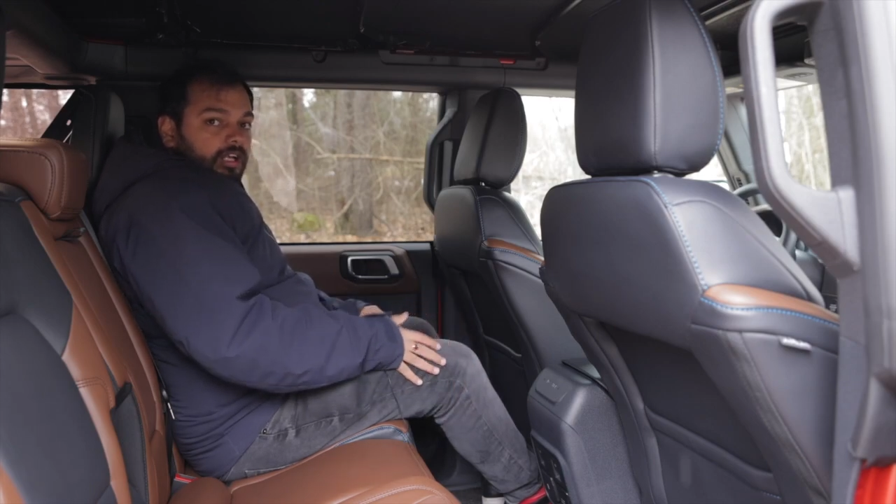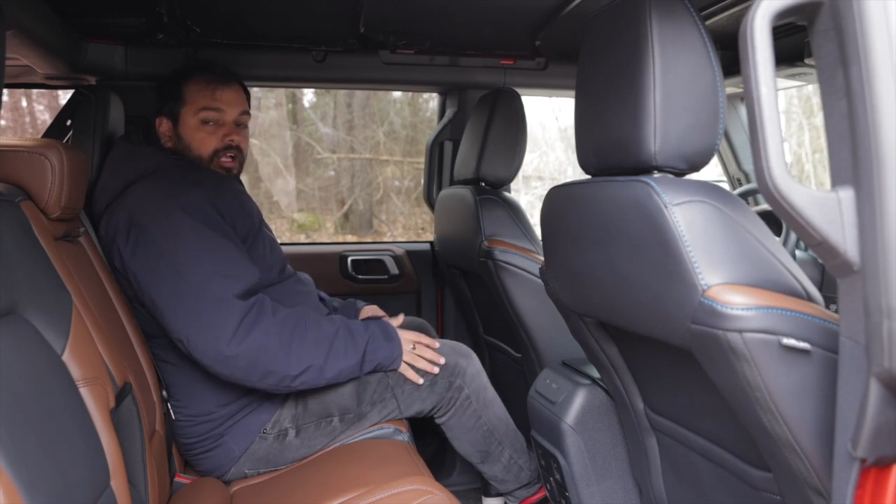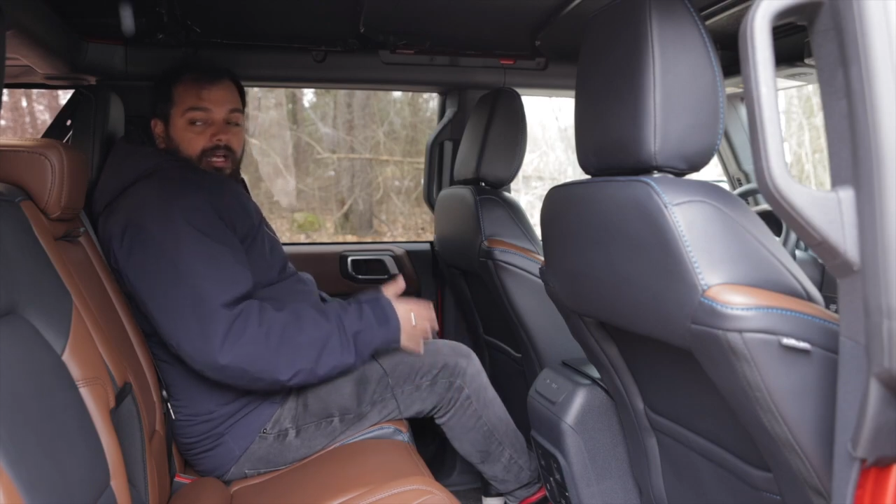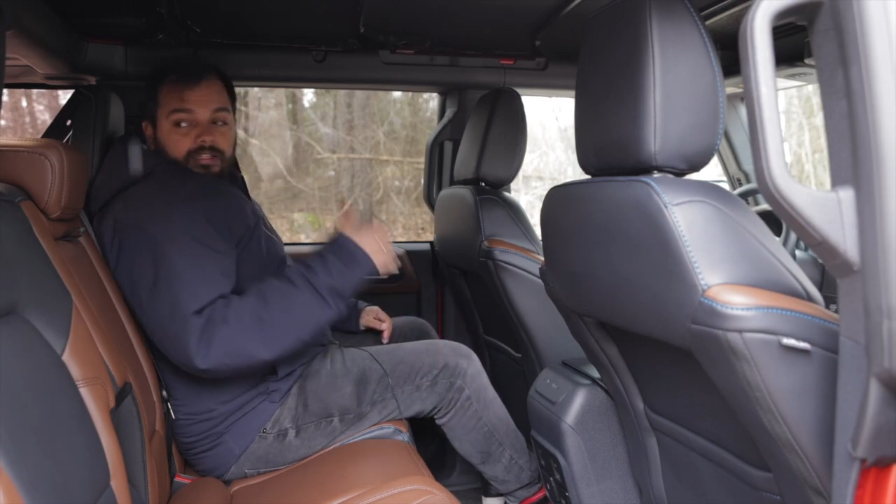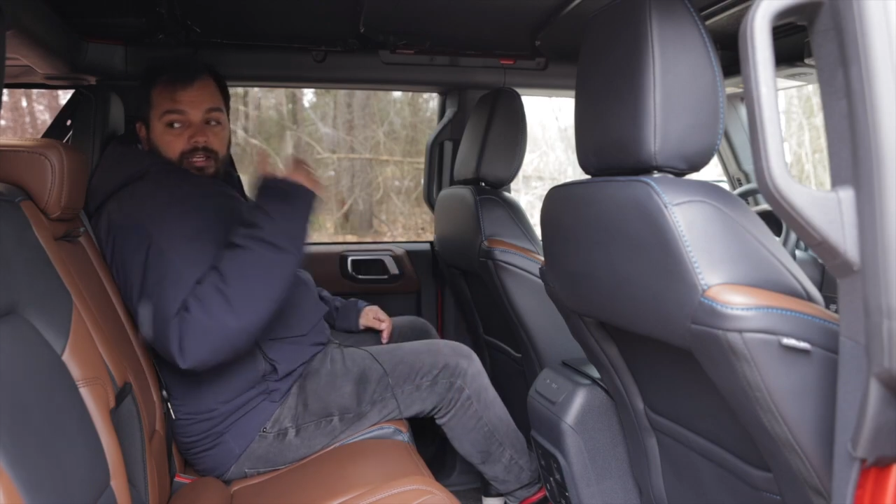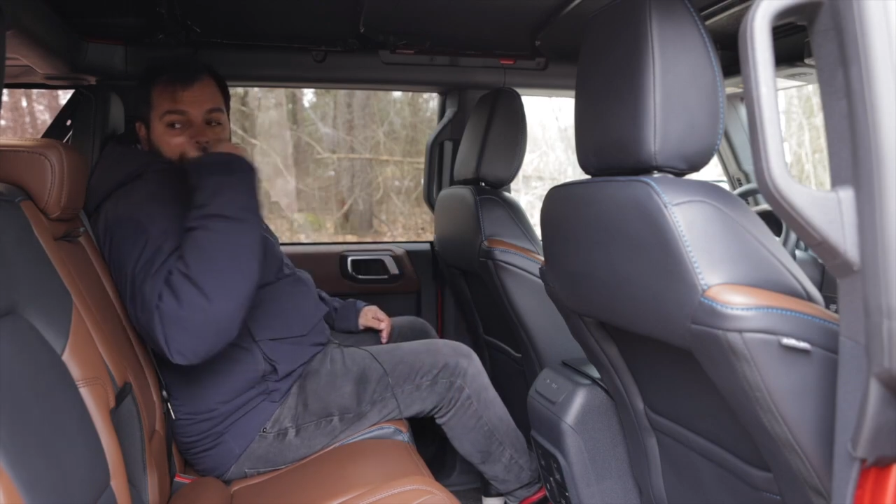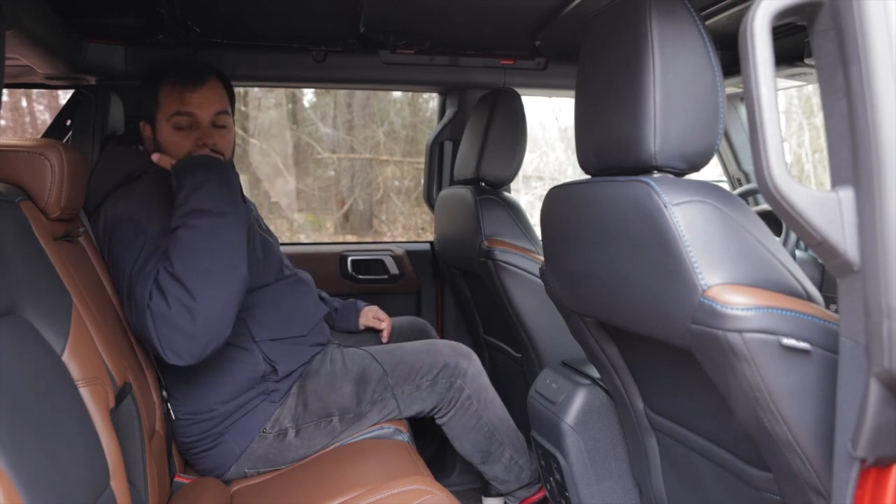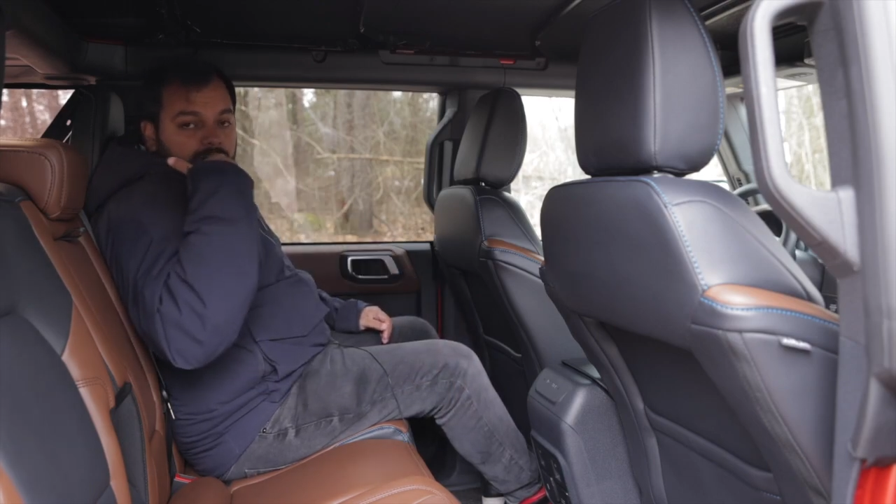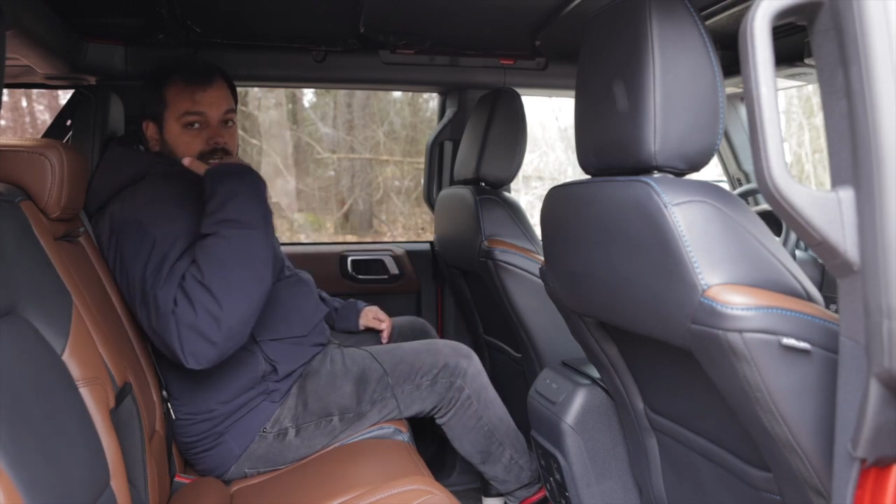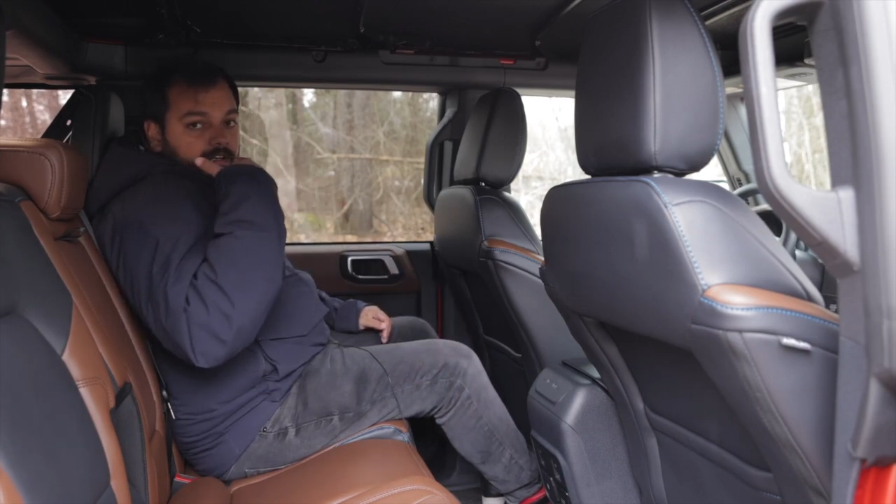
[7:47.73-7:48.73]
and they have
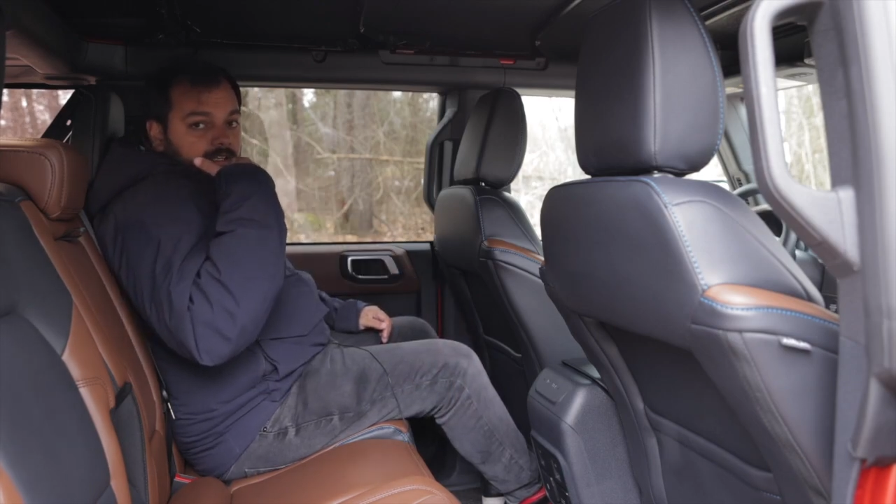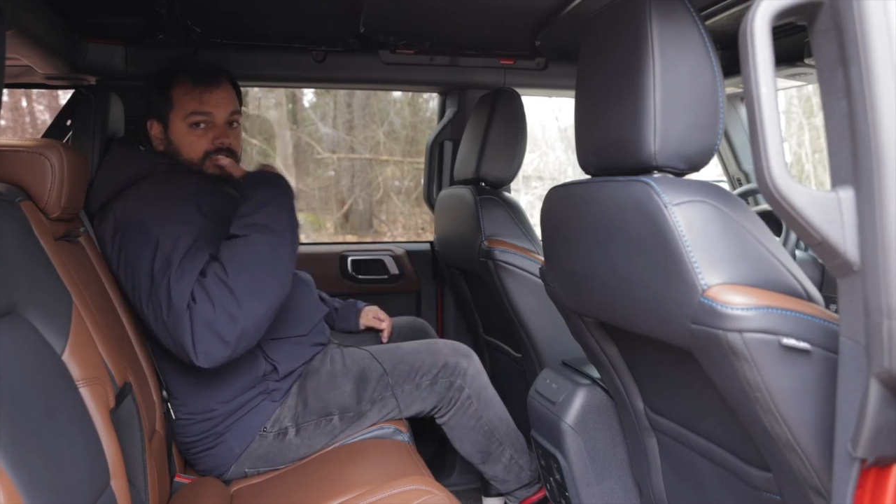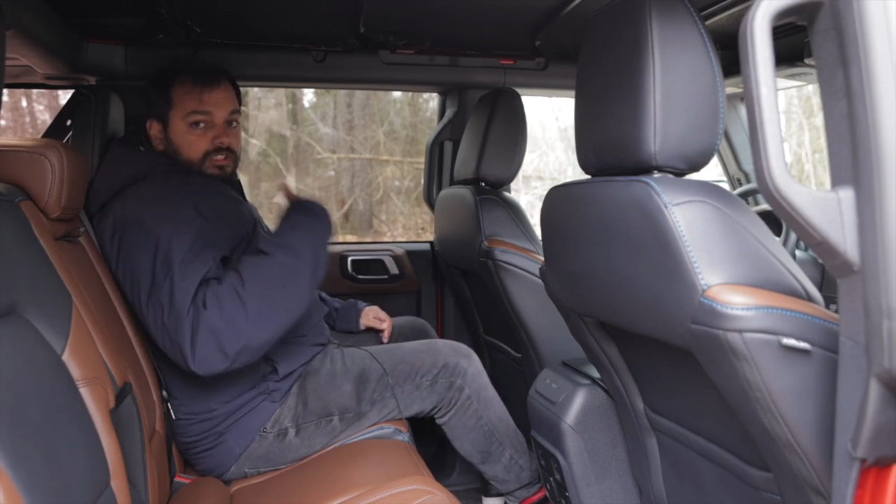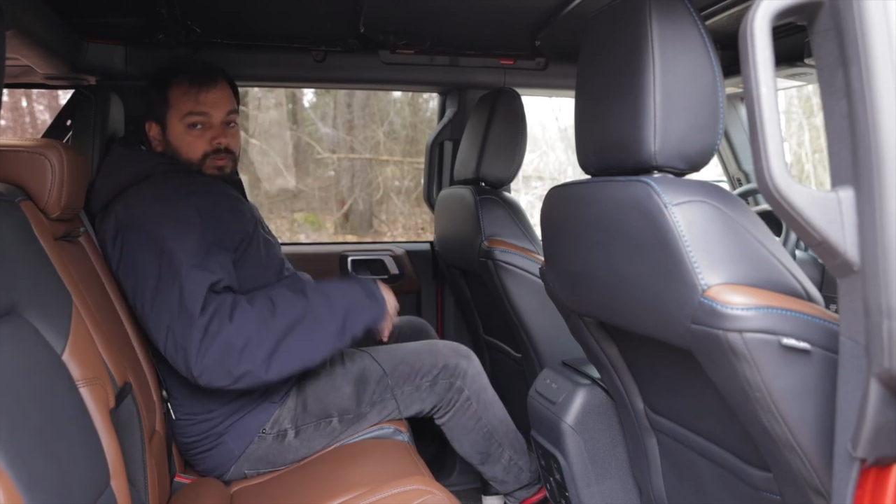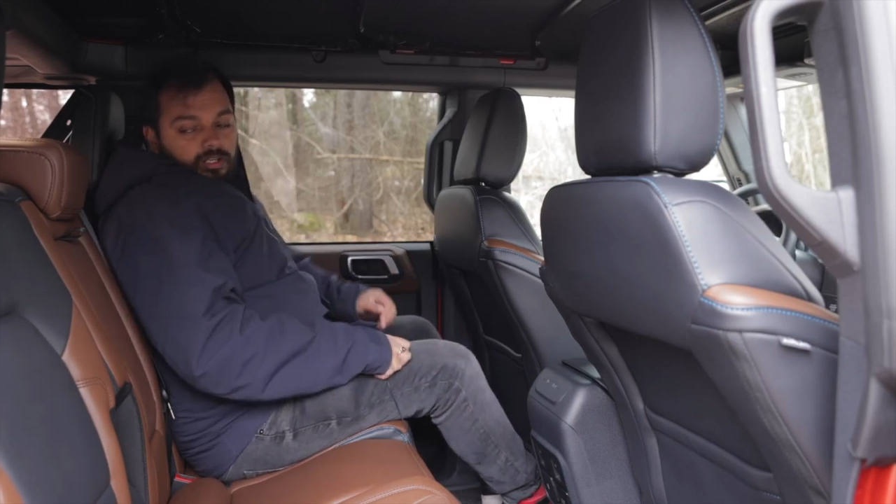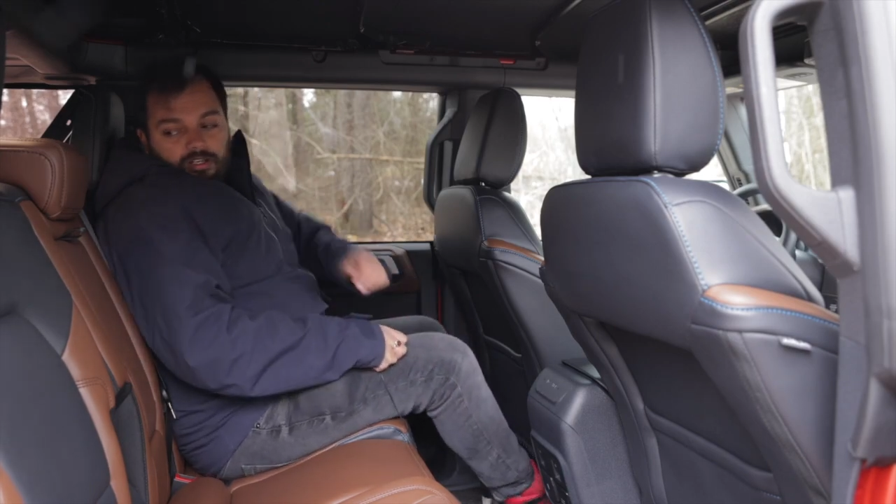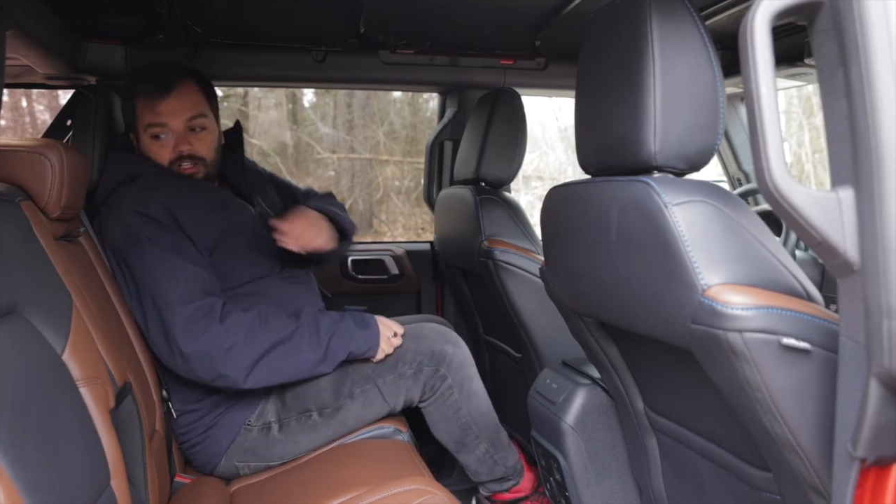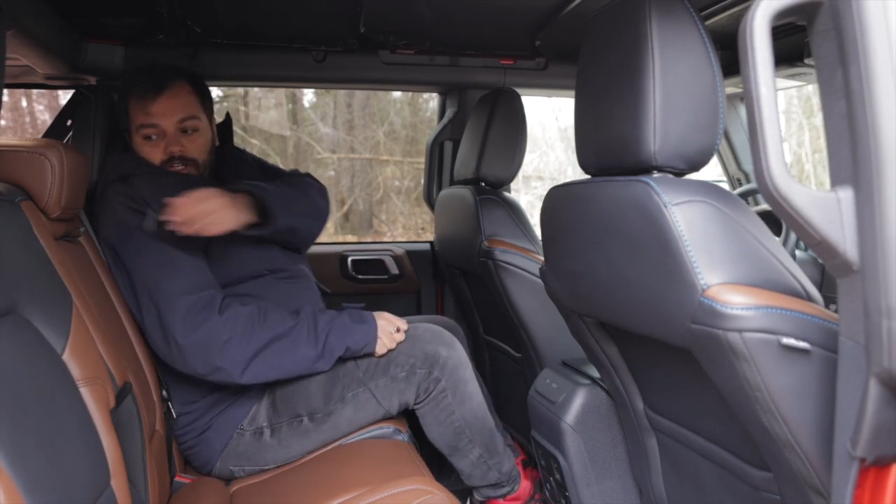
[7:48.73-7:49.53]
a headrest as well